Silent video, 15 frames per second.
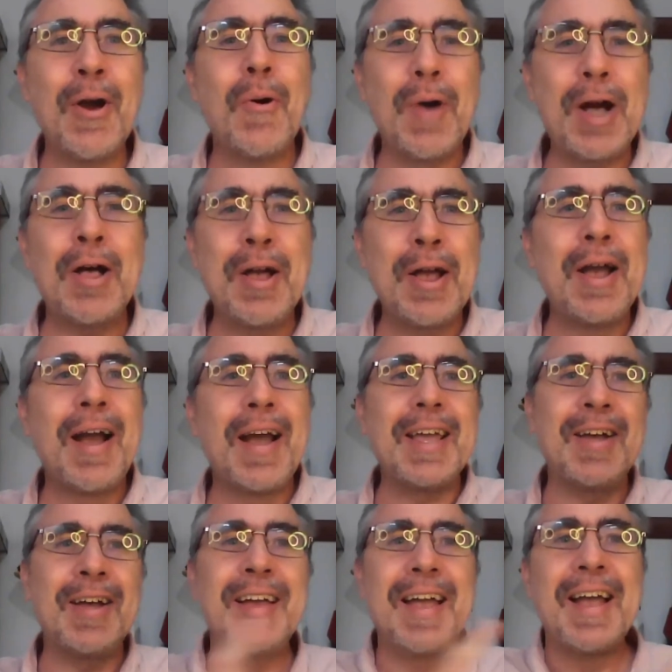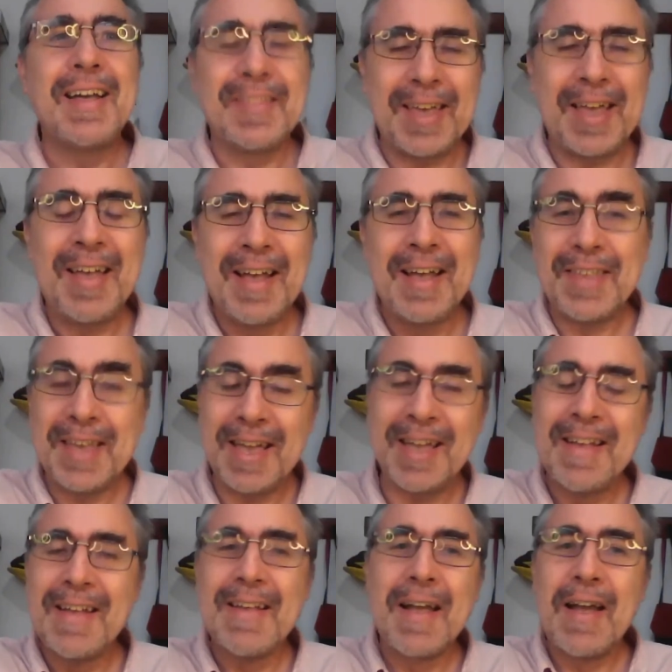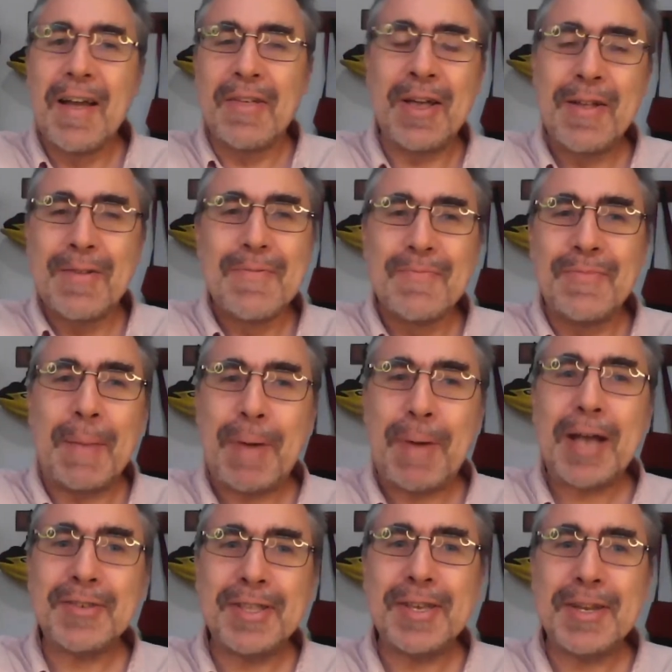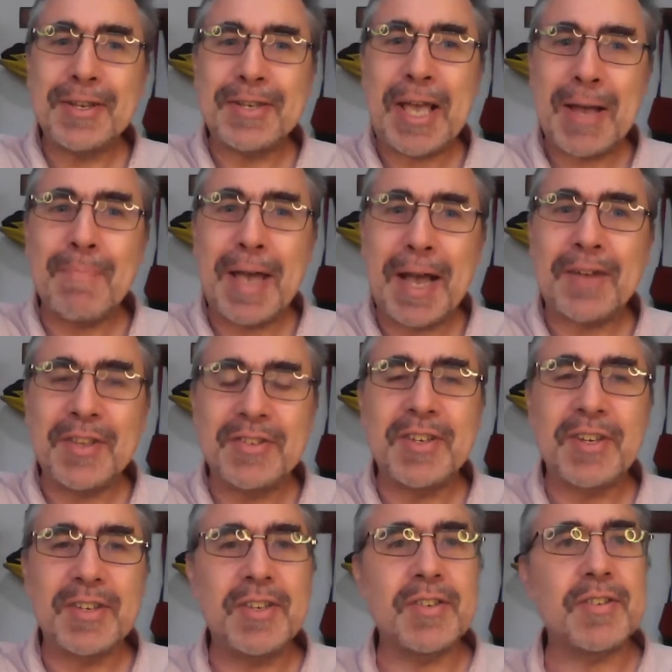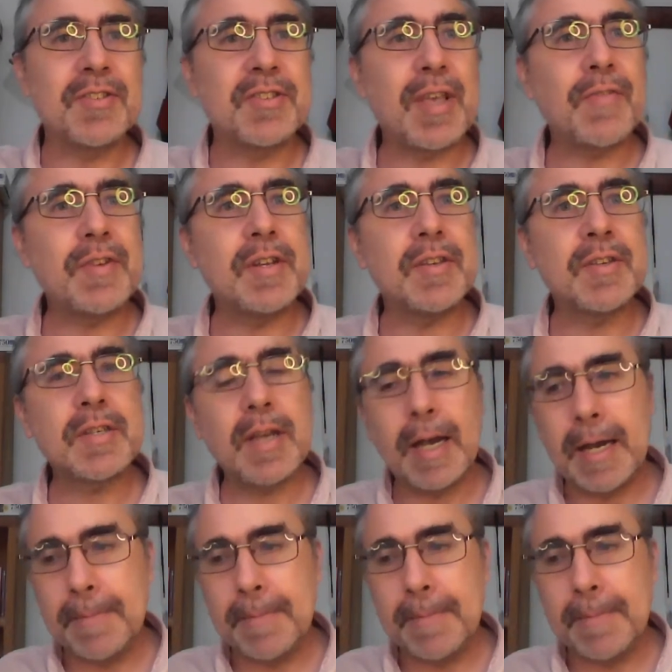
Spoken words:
Well, they passed the exam back in the 60s and 70s.